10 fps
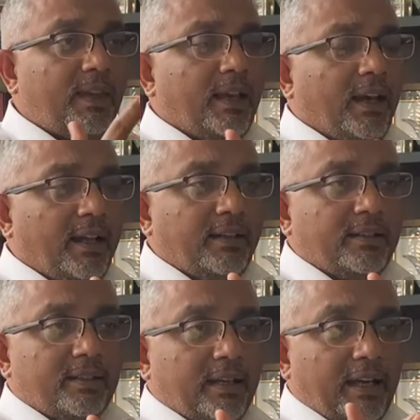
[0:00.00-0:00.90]

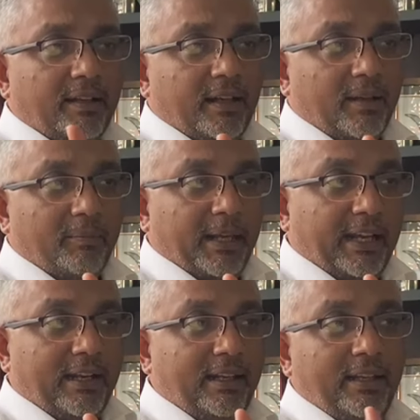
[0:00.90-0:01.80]
and
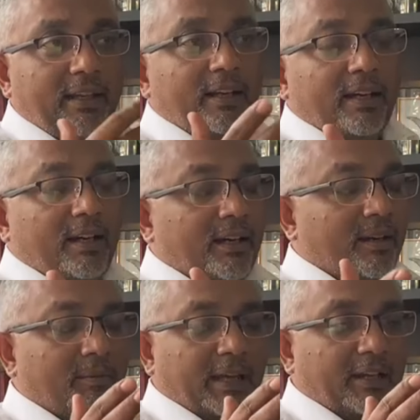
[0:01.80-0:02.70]
mainly.
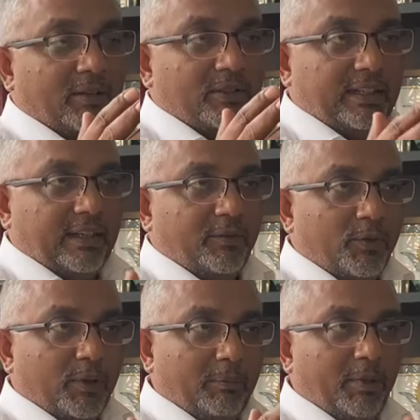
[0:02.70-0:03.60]
If
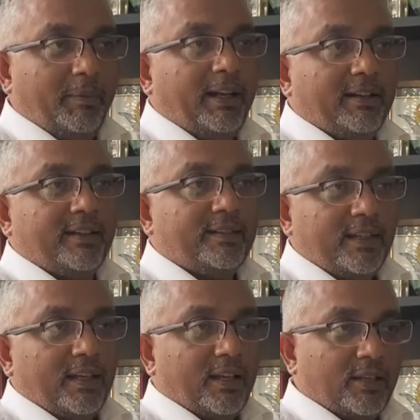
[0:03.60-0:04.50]
you implement this,
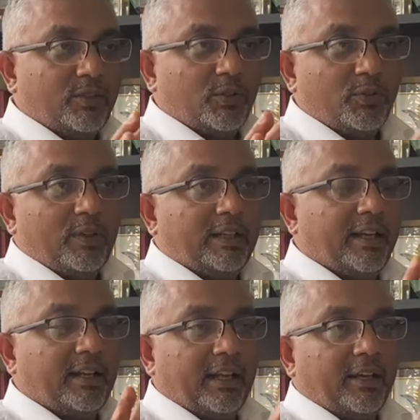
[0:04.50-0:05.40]
so you will
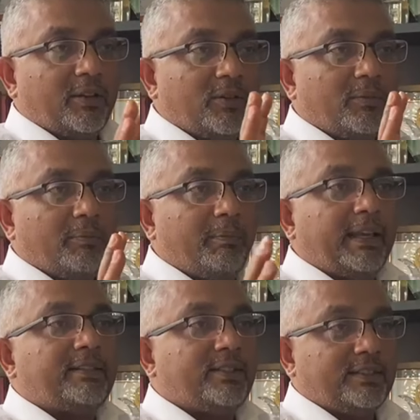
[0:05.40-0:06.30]
get
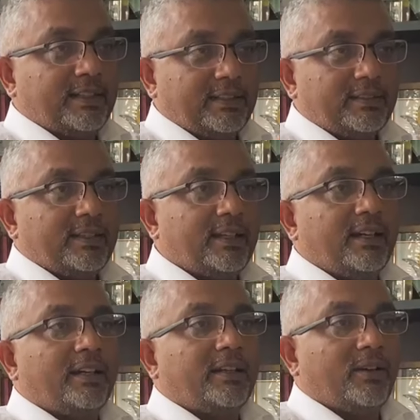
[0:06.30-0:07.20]
best results
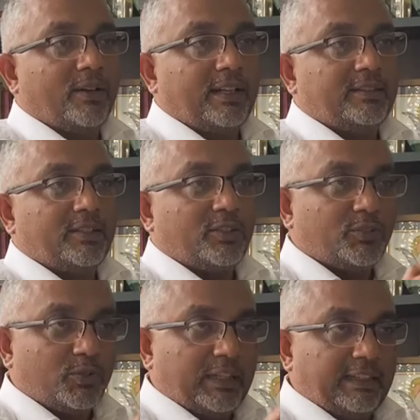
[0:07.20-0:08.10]
in the organization.
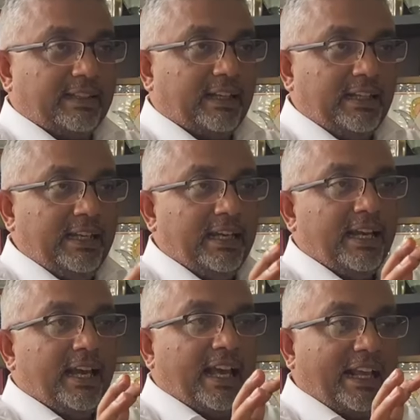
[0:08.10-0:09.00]
So these are the
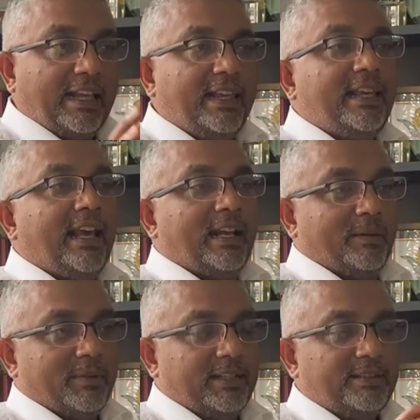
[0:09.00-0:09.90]
key
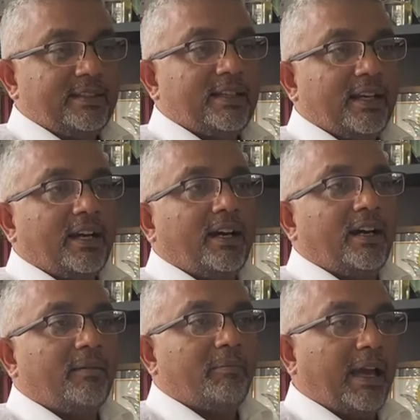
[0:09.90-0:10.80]
elements
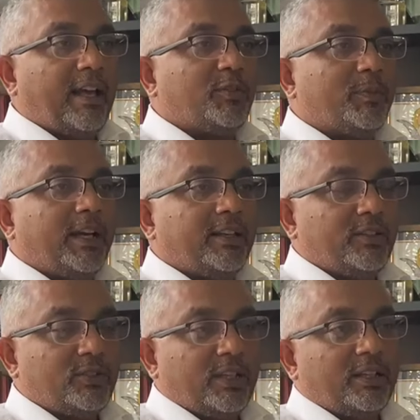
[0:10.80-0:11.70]
as per
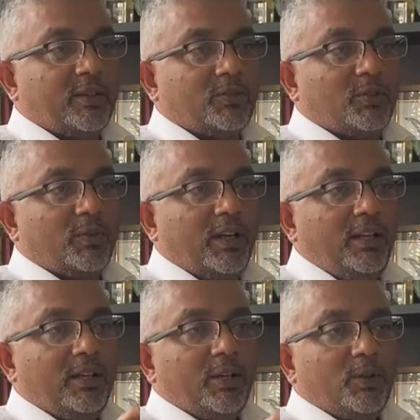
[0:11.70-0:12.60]
ISO
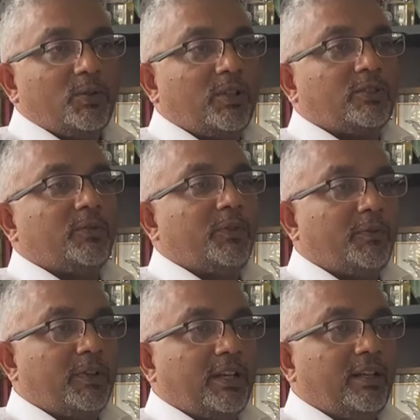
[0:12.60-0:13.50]

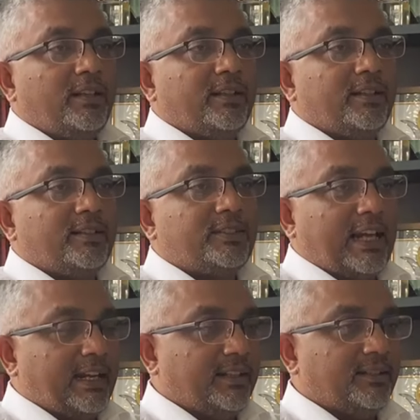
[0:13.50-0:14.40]
9001:2015
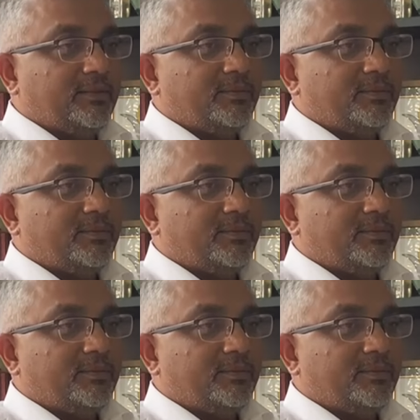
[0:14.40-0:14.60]
standard.